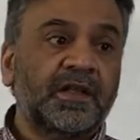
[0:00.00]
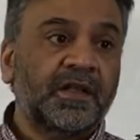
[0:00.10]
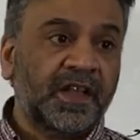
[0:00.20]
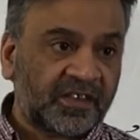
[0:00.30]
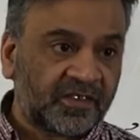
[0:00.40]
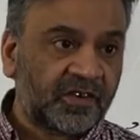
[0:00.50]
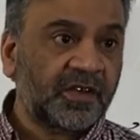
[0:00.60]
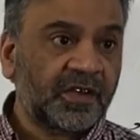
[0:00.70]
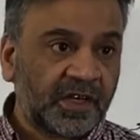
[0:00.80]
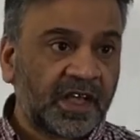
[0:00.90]
next
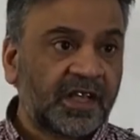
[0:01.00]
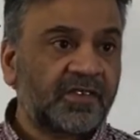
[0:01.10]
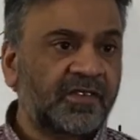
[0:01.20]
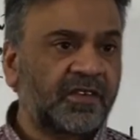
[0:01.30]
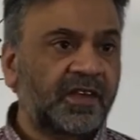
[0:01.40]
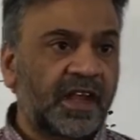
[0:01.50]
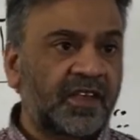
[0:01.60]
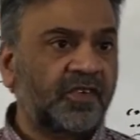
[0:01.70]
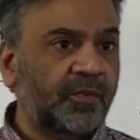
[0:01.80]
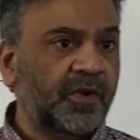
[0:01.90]
class,
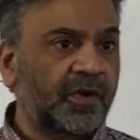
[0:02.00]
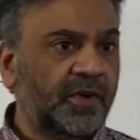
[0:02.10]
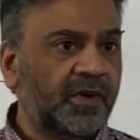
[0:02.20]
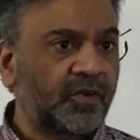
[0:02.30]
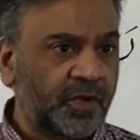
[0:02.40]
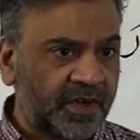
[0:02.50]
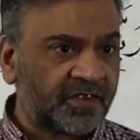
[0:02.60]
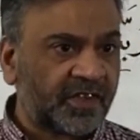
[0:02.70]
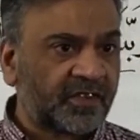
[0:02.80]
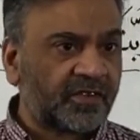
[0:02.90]
class number
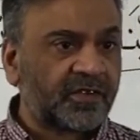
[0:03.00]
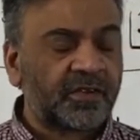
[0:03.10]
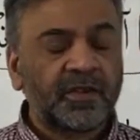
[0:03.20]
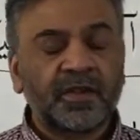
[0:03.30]
26,